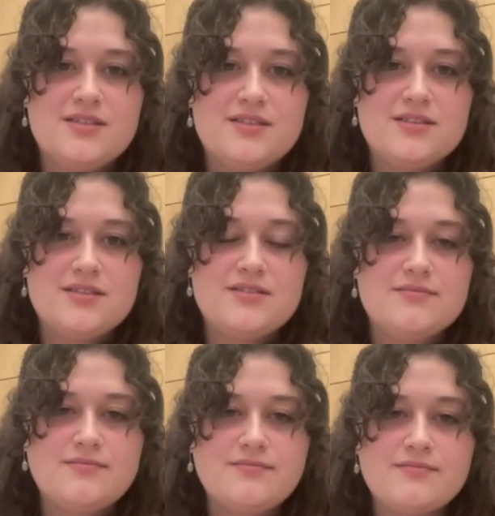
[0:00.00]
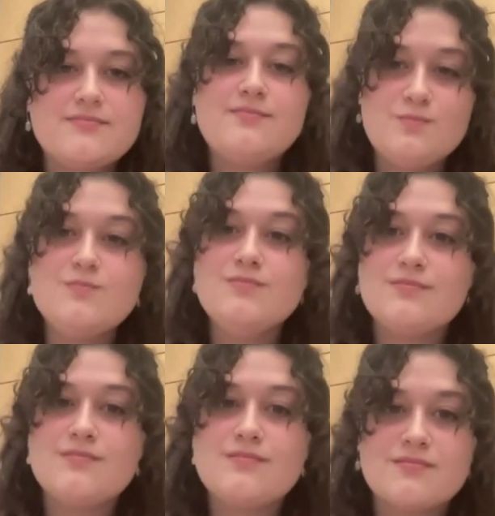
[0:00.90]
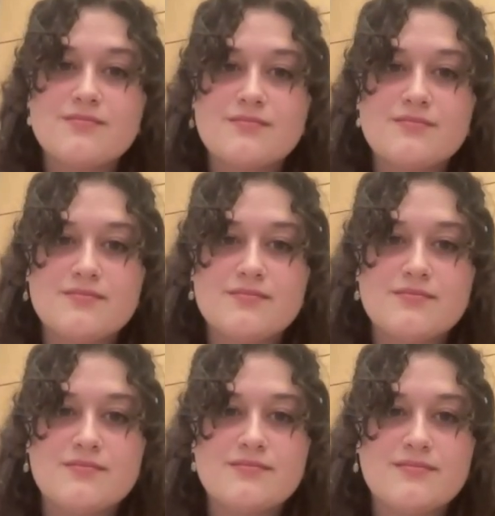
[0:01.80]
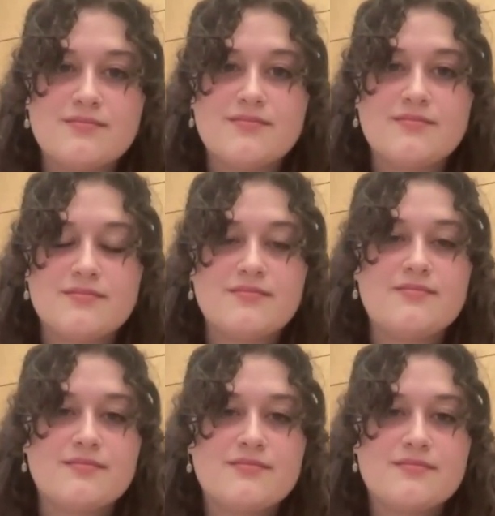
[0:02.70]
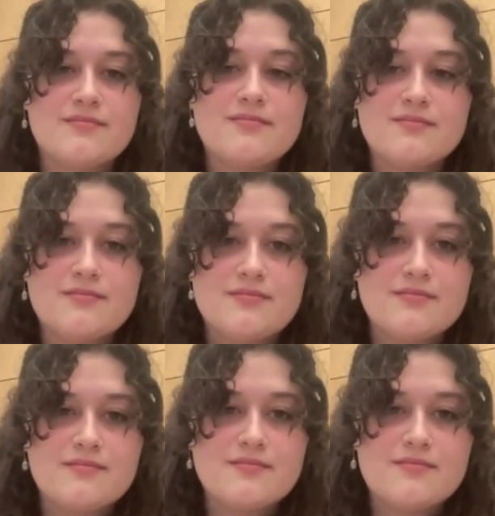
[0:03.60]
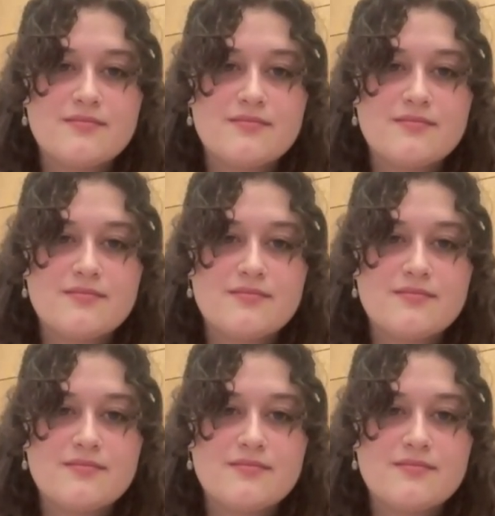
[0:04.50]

(silent)